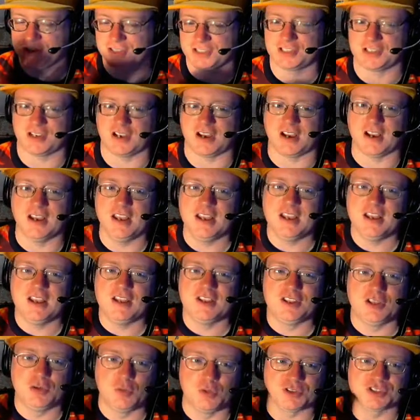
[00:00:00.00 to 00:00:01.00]
saw,
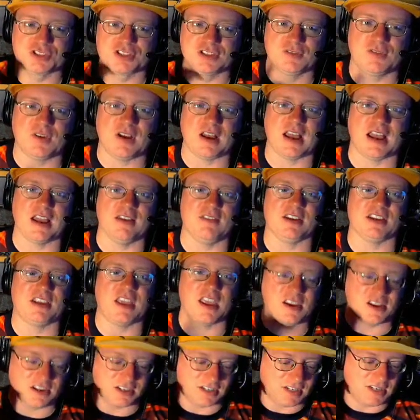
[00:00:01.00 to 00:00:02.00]
you will survive a
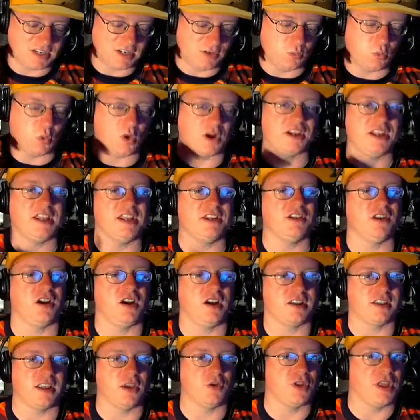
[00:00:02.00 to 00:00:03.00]
guaranteed one-hit
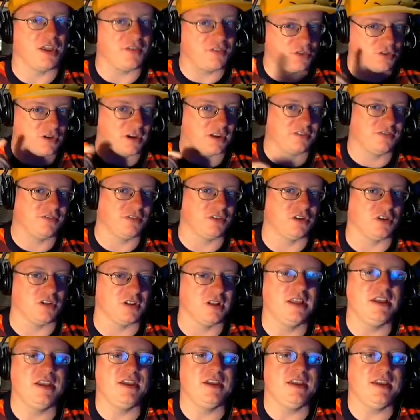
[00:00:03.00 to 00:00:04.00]
knockout if you're at full.
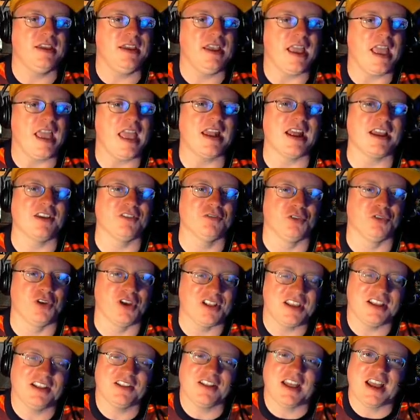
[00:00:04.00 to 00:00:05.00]
And I
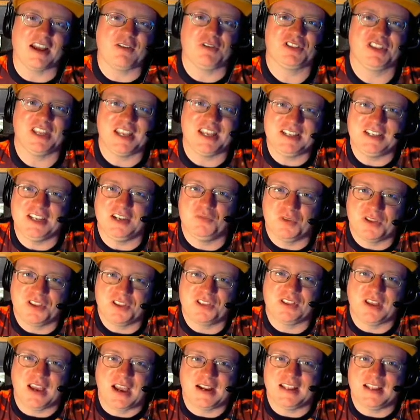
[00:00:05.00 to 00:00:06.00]
really like what they did
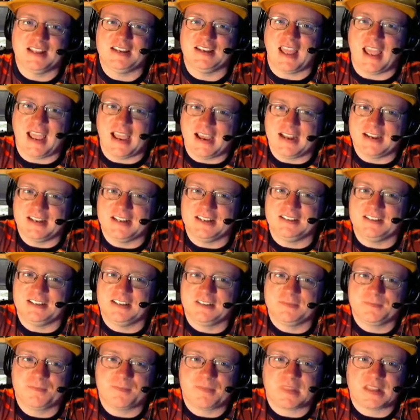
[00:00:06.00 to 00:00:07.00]
with that. It added
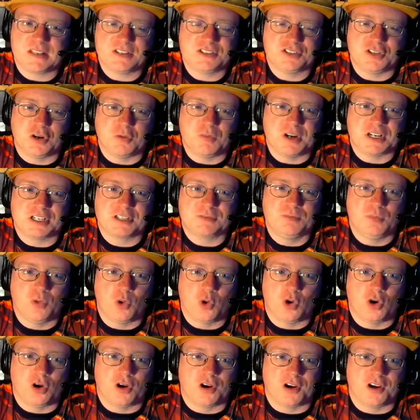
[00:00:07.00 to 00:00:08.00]
so much
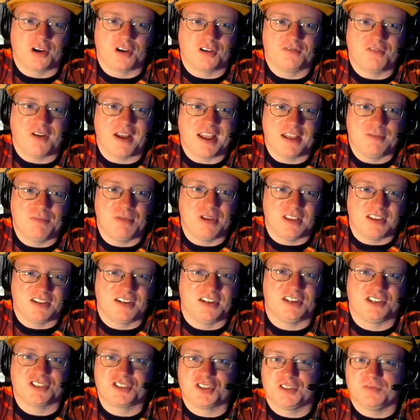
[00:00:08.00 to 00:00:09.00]
more
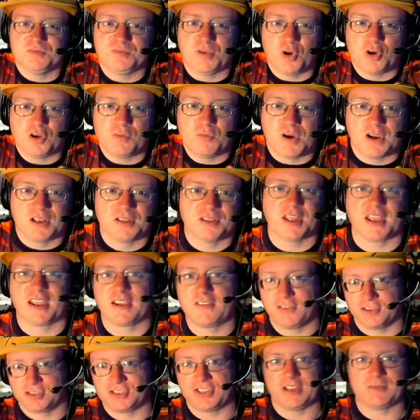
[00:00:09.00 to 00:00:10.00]
viability to certain Pokemon like,
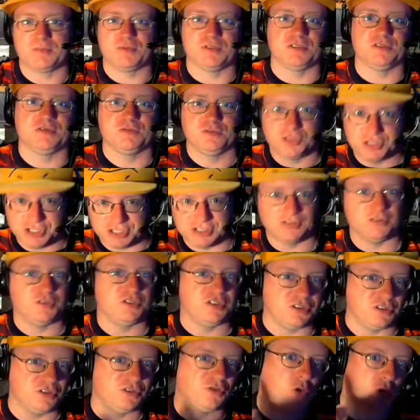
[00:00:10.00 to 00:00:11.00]
for example,
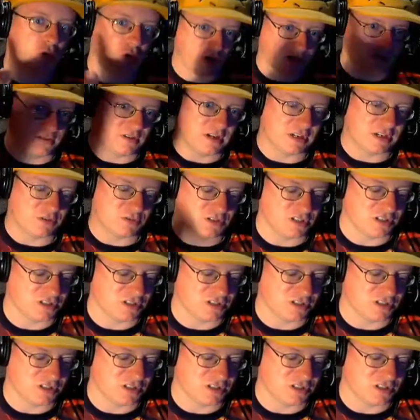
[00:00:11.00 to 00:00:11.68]
Geodude, or as we just